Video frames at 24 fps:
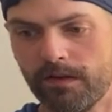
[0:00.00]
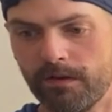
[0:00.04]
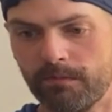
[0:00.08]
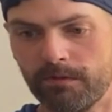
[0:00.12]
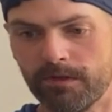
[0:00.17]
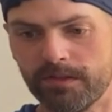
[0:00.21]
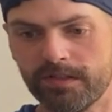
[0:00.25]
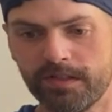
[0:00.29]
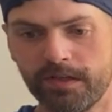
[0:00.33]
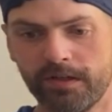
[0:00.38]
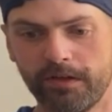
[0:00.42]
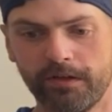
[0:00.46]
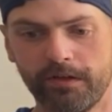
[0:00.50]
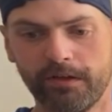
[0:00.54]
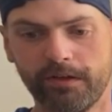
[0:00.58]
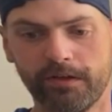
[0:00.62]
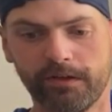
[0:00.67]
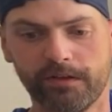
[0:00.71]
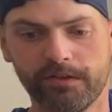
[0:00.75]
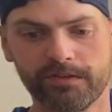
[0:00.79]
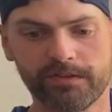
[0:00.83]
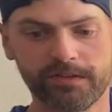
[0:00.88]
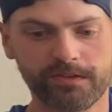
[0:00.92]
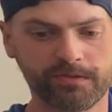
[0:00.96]
the
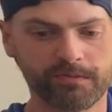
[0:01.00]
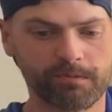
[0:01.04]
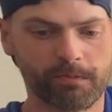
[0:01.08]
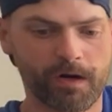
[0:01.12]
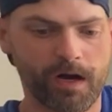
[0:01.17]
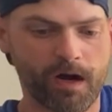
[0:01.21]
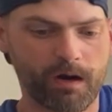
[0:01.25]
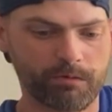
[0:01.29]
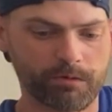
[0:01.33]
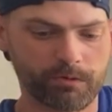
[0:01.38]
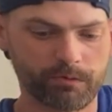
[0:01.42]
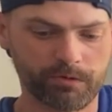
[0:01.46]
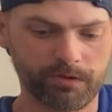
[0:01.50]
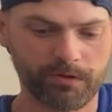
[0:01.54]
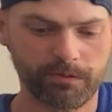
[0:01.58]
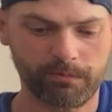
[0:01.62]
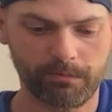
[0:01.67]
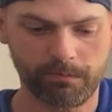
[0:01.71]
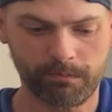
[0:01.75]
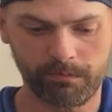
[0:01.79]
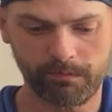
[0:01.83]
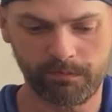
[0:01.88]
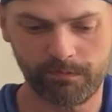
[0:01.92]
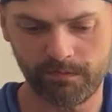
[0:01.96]
materials is probably
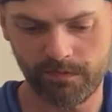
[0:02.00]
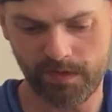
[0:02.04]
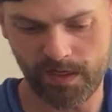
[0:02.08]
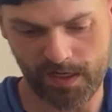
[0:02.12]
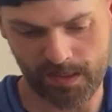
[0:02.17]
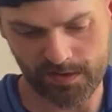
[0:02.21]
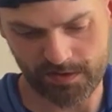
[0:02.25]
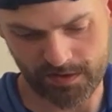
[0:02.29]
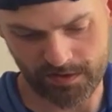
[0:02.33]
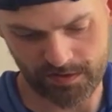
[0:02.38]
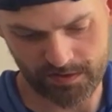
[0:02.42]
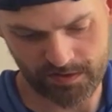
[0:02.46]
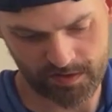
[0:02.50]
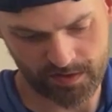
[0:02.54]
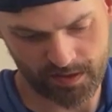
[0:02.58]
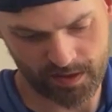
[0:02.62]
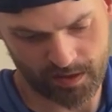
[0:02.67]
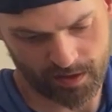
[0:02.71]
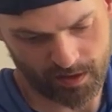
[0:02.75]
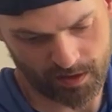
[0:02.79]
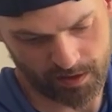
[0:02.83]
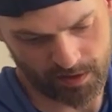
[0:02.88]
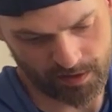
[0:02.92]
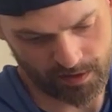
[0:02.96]

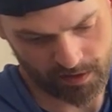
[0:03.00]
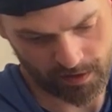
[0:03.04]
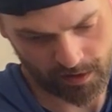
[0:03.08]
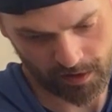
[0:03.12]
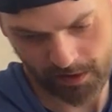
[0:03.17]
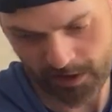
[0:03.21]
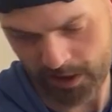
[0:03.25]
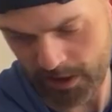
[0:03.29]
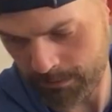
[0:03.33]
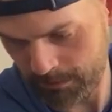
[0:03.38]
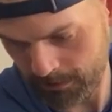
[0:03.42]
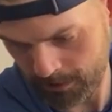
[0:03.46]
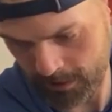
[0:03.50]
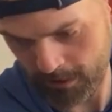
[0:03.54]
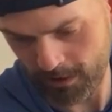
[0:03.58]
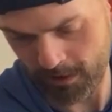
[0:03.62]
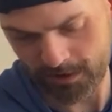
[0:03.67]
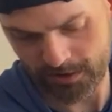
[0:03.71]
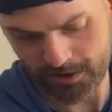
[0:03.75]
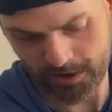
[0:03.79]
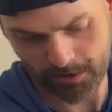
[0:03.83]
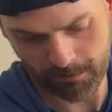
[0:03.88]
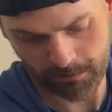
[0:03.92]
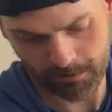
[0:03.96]
necessary, or keeping
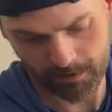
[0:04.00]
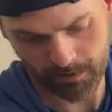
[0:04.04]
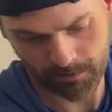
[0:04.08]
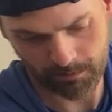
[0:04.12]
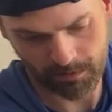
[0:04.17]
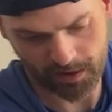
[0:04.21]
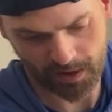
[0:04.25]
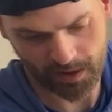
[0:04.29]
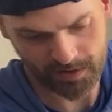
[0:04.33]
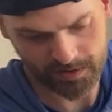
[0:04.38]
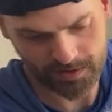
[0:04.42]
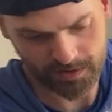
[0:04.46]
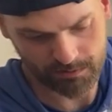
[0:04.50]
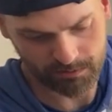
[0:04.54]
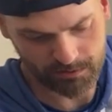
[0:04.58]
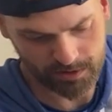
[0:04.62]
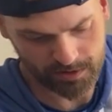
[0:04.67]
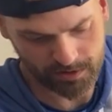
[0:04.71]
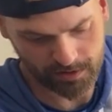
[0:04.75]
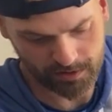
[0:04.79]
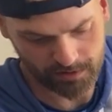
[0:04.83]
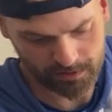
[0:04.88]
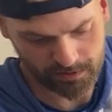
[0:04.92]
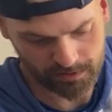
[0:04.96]
your shipping boxing
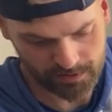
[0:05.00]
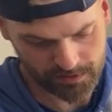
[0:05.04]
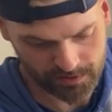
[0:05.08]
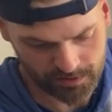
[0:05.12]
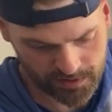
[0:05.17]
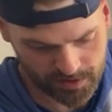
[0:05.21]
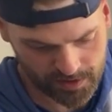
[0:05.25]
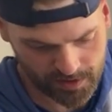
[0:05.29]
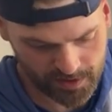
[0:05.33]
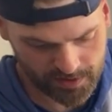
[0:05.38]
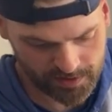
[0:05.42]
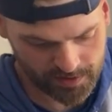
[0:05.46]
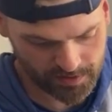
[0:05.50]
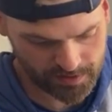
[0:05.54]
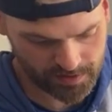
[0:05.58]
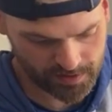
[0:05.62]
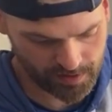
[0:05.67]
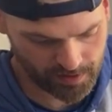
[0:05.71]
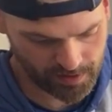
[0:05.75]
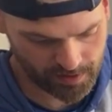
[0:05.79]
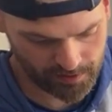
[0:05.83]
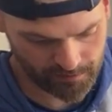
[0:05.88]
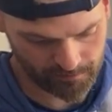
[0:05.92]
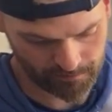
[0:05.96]
materials is
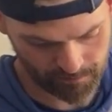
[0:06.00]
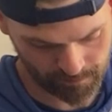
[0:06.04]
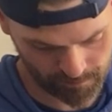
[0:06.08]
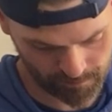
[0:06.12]
necessary.